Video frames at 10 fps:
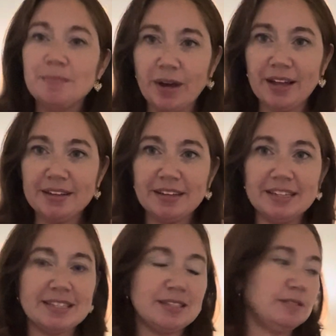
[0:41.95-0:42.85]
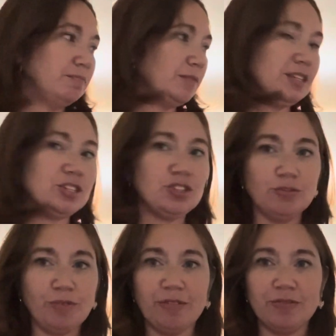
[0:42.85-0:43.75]
but it's
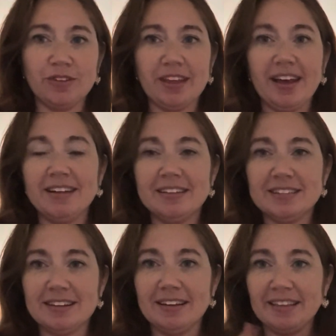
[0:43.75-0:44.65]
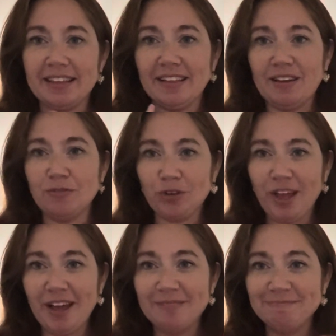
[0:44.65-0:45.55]
too rough for that. It's not at that level
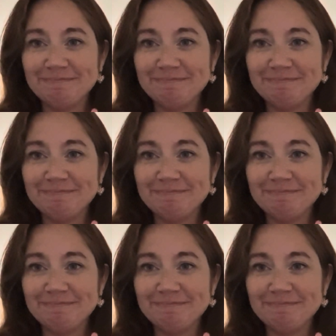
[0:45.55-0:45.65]
yet.